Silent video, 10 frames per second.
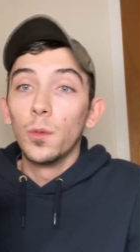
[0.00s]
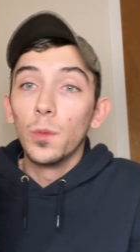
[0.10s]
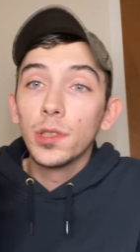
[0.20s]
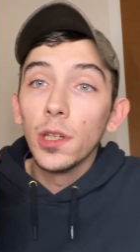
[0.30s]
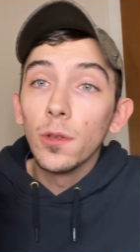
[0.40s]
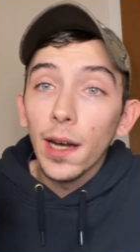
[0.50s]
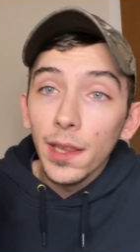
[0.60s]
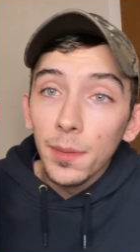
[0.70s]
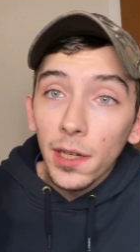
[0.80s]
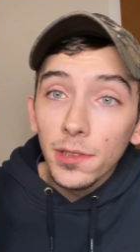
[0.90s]
We're still running
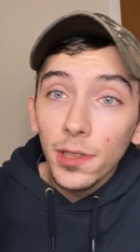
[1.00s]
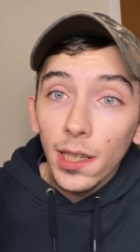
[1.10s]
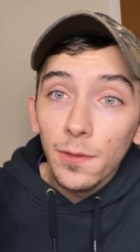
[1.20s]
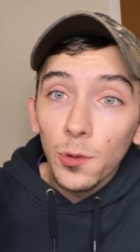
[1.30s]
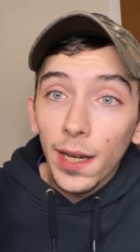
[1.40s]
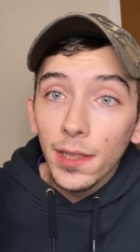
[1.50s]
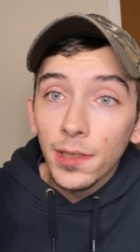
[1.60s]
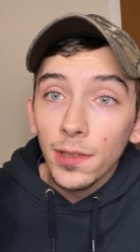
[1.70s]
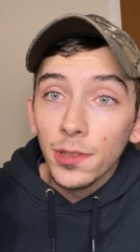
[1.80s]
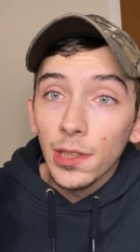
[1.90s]
the Mud Jug giveaway
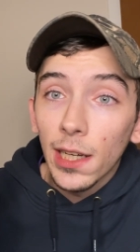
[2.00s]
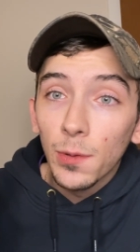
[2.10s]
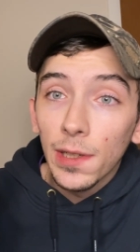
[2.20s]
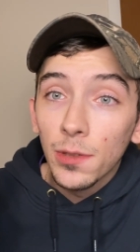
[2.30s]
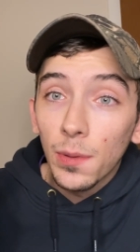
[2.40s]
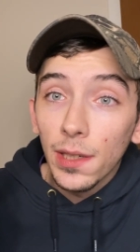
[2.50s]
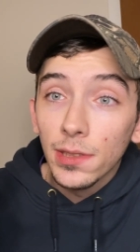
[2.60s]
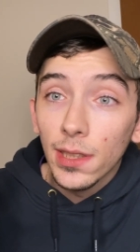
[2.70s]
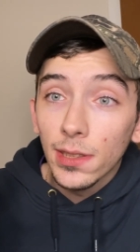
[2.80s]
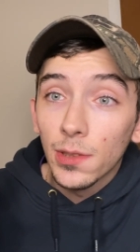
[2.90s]
until January
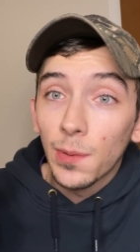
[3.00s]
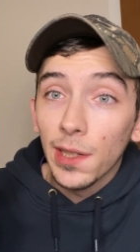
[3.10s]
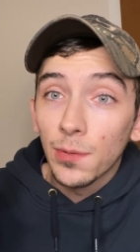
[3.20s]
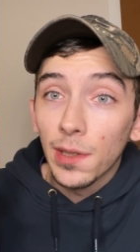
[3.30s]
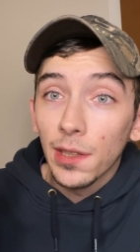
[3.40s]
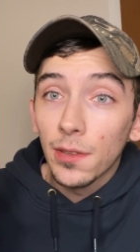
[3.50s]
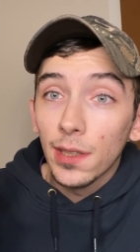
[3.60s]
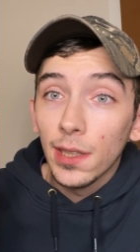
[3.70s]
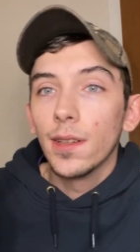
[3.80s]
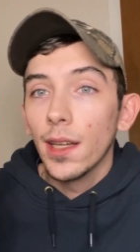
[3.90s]
twenty-sixth of twenty
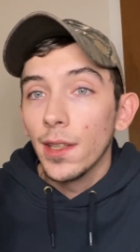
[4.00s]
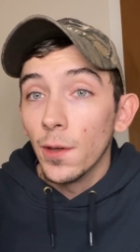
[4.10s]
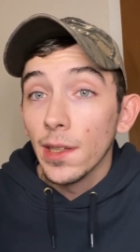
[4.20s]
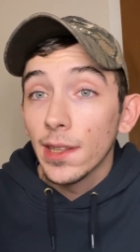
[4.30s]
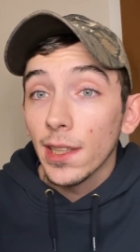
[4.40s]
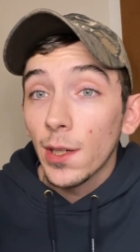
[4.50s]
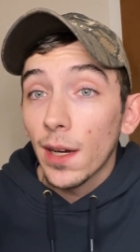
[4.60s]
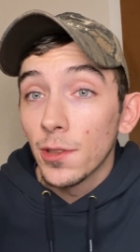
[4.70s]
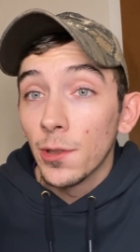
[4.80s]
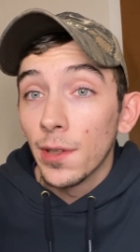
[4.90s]
twenty-three. And the only thing that you have
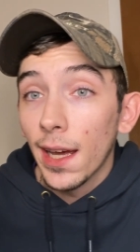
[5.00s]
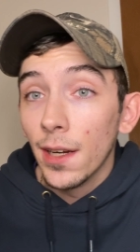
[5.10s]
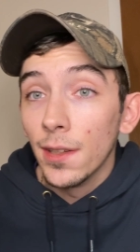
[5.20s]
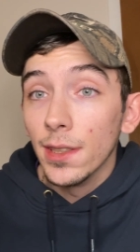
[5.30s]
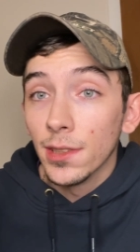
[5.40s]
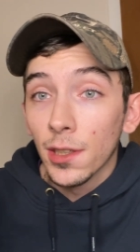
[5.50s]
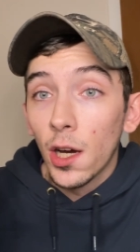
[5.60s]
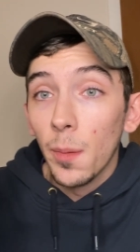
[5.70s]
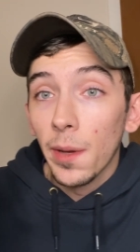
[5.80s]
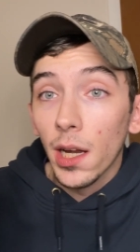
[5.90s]
to do to enter is to
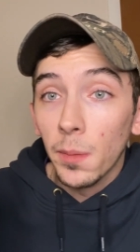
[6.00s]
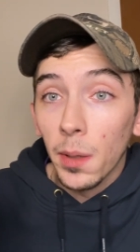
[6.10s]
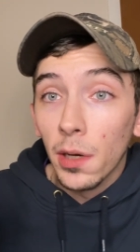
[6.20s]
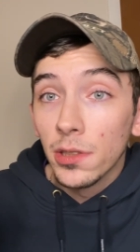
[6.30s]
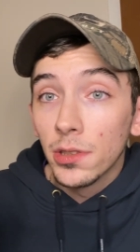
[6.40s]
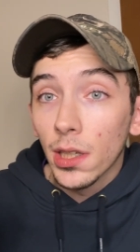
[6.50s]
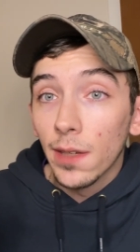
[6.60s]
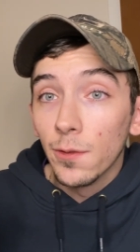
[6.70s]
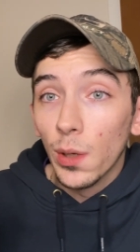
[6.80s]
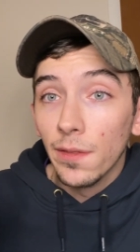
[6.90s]
comment on my Mud Jug
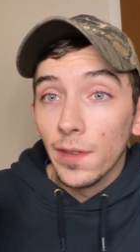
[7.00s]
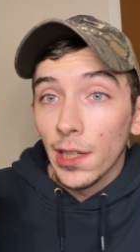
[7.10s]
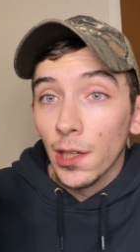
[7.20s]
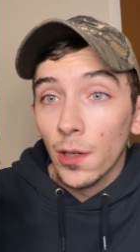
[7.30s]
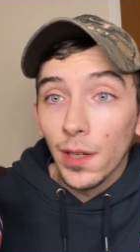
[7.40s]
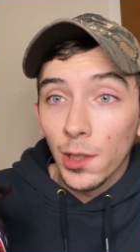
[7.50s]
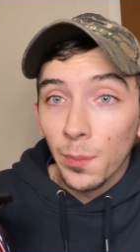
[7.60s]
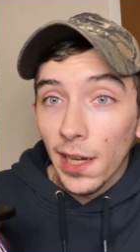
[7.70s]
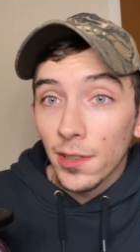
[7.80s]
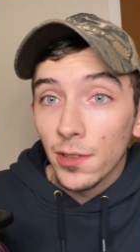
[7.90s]
giveaway video, and you'll
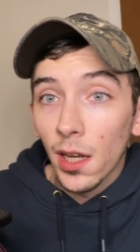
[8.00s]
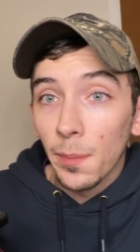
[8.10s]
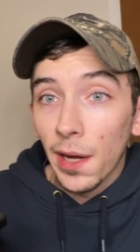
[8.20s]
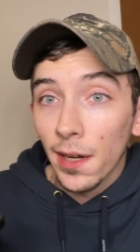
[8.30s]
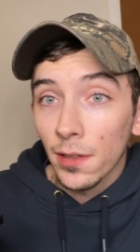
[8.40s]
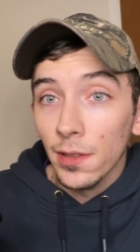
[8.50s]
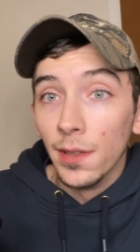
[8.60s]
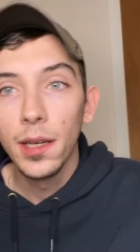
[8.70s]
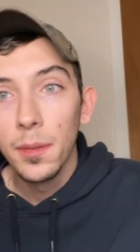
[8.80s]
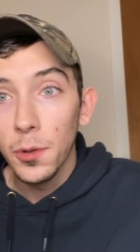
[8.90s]
be entered automatically.
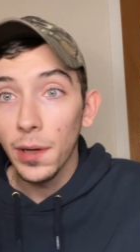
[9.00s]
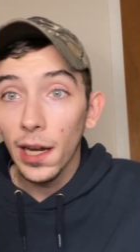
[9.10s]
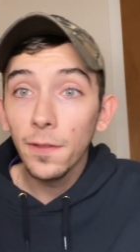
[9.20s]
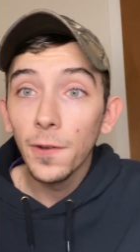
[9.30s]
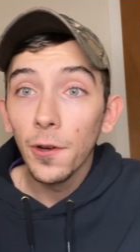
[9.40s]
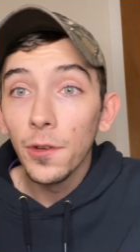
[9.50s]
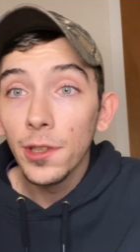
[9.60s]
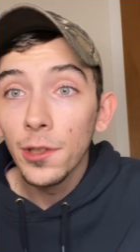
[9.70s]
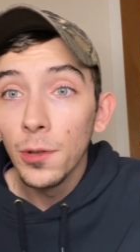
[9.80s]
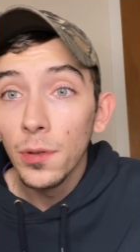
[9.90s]
But without further
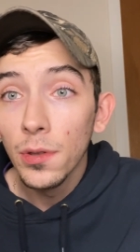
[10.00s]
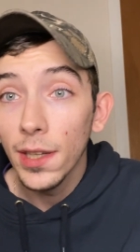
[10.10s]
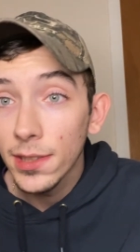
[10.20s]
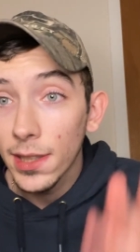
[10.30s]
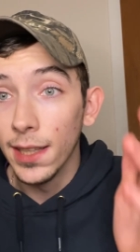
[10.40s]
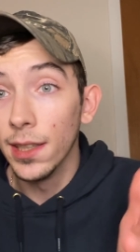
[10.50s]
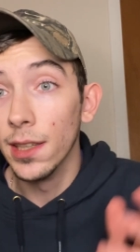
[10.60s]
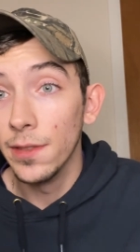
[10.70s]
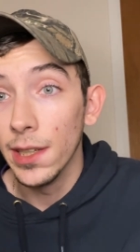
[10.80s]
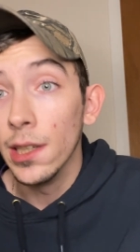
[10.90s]
ado, let's get into the
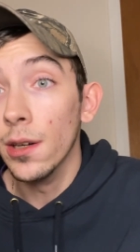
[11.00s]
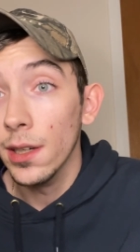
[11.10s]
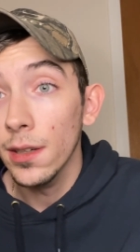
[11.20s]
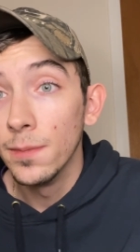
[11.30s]
video here.